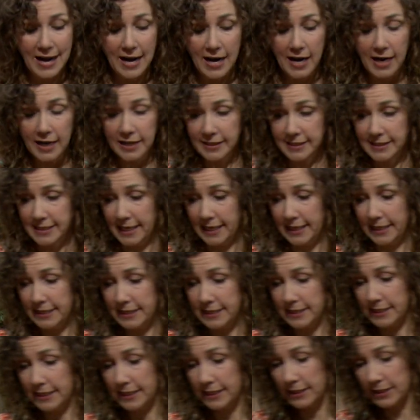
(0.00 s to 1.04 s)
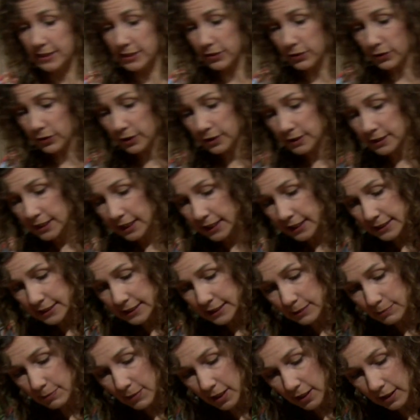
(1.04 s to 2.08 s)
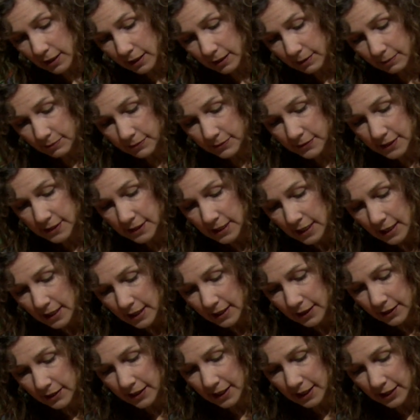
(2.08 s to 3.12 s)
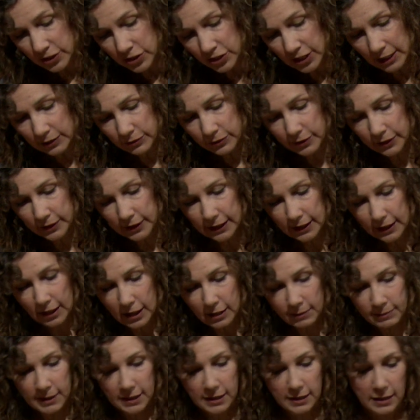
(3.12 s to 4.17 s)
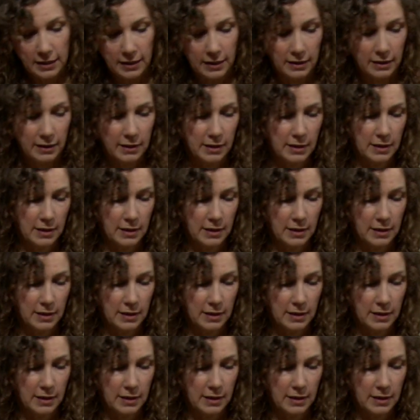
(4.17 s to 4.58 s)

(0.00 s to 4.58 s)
are daisies or daisy mums. They generally come in a